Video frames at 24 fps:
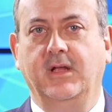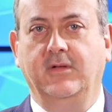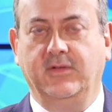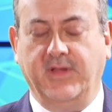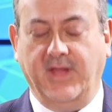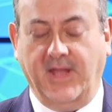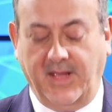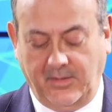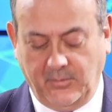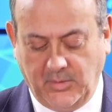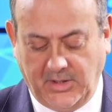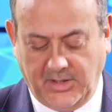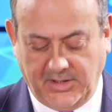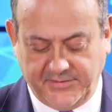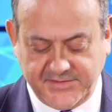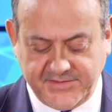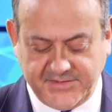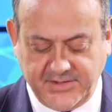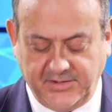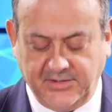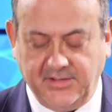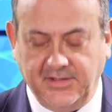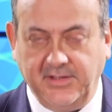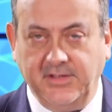yeah, well,
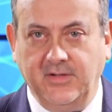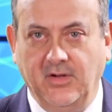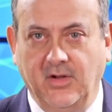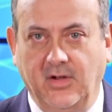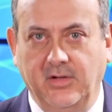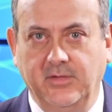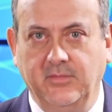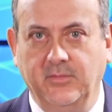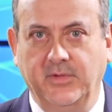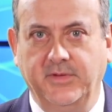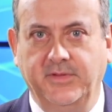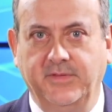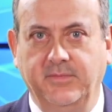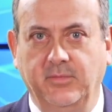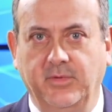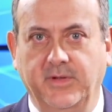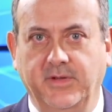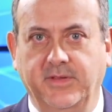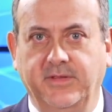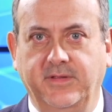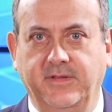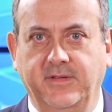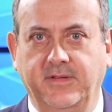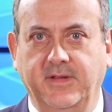certainly not with,
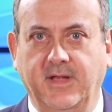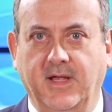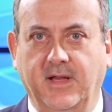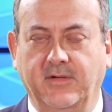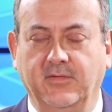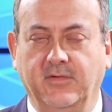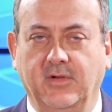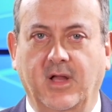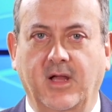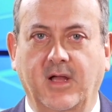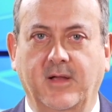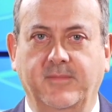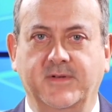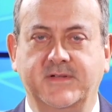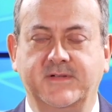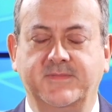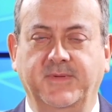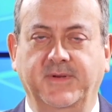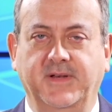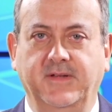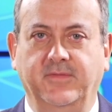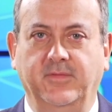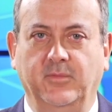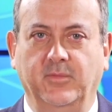with the unreliables,
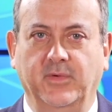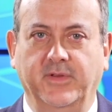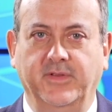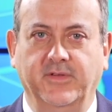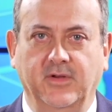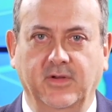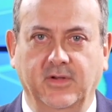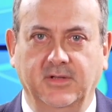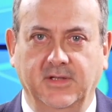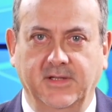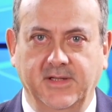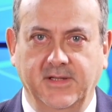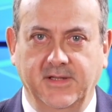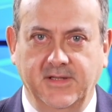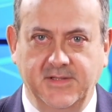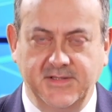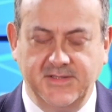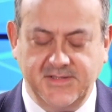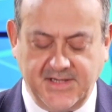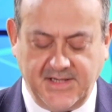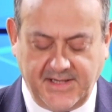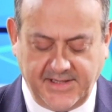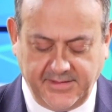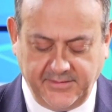but even with nuclear, you're
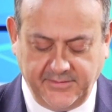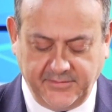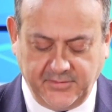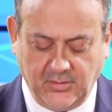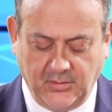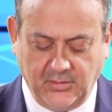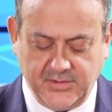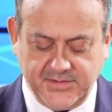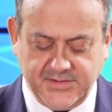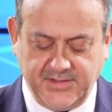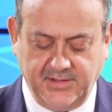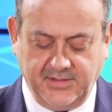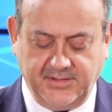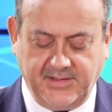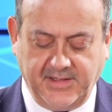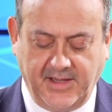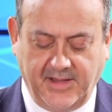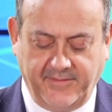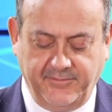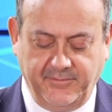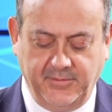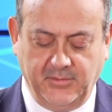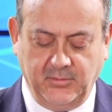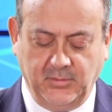saying, of course, that
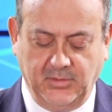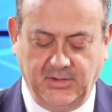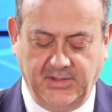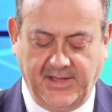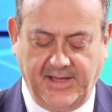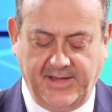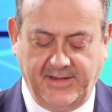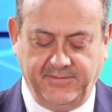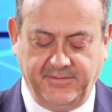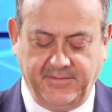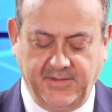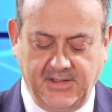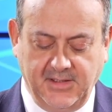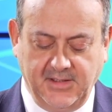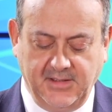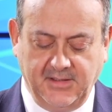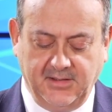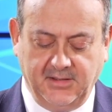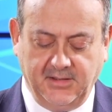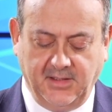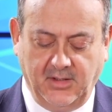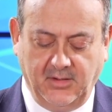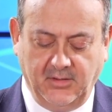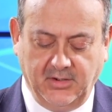government will have
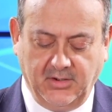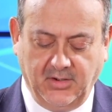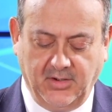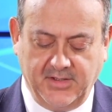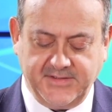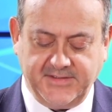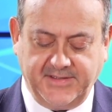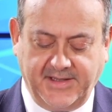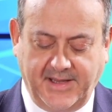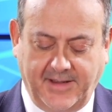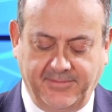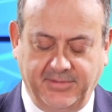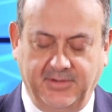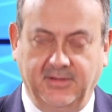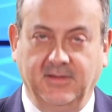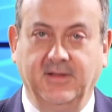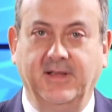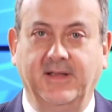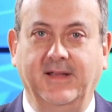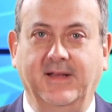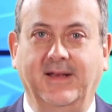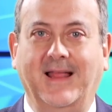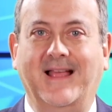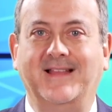lower cost of
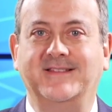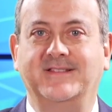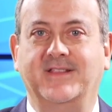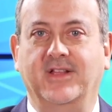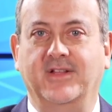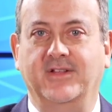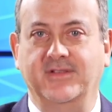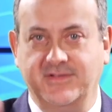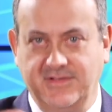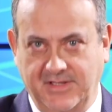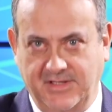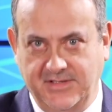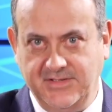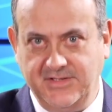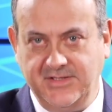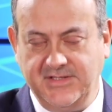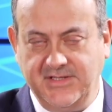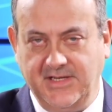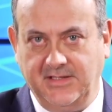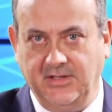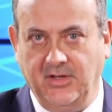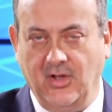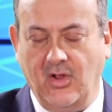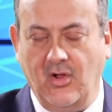capital. It has those, as you
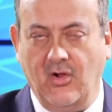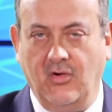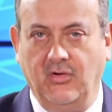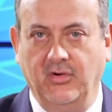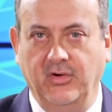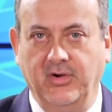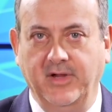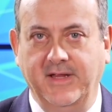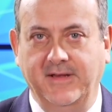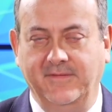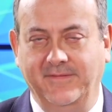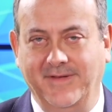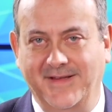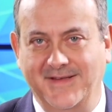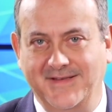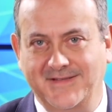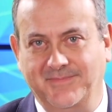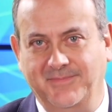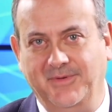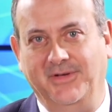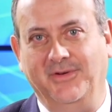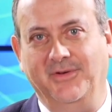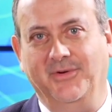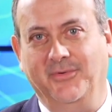said, long
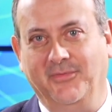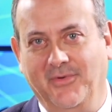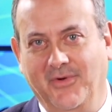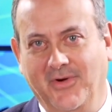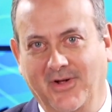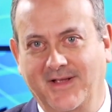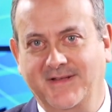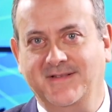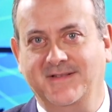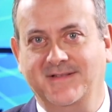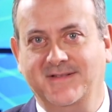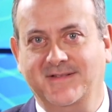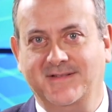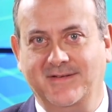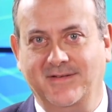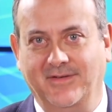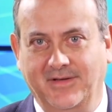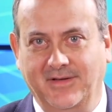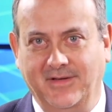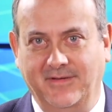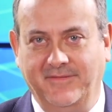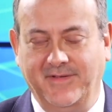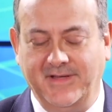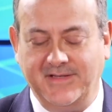investment horizons, so
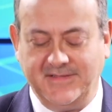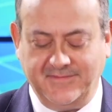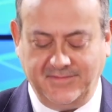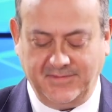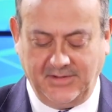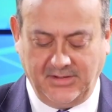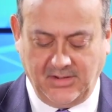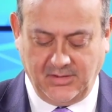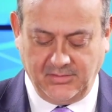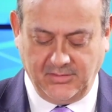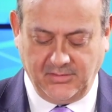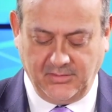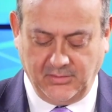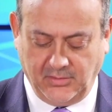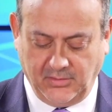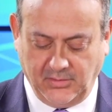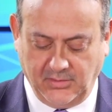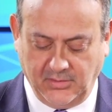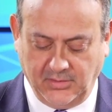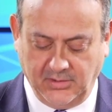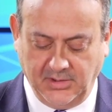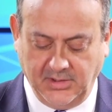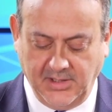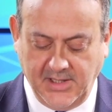it can invest for the long
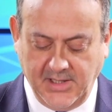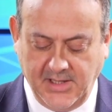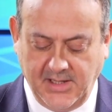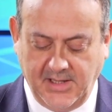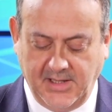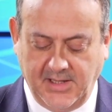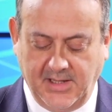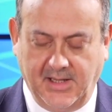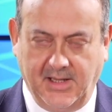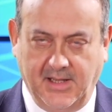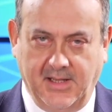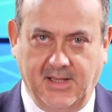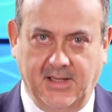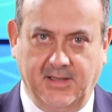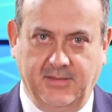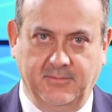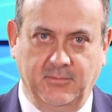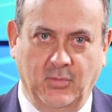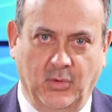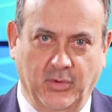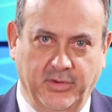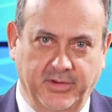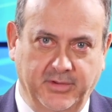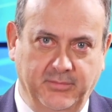haul uh,
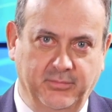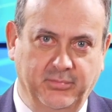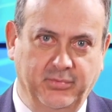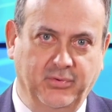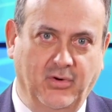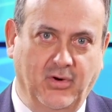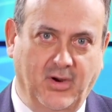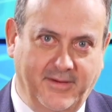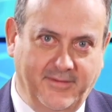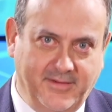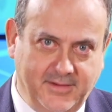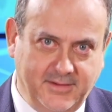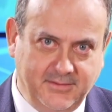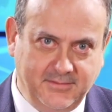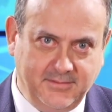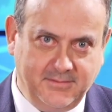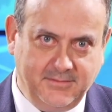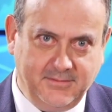more than private